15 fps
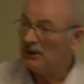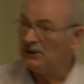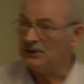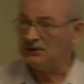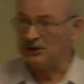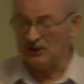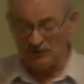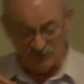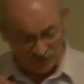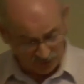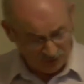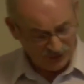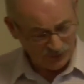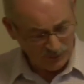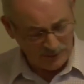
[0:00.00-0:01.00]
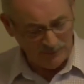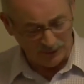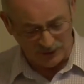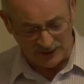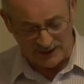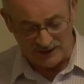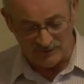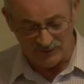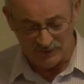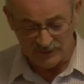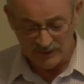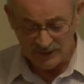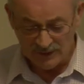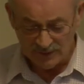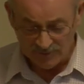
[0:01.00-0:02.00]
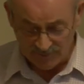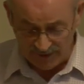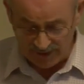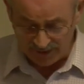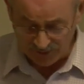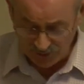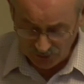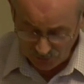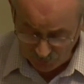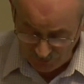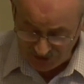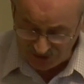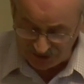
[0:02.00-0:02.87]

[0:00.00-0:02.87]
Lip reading: You see, first we believe, then we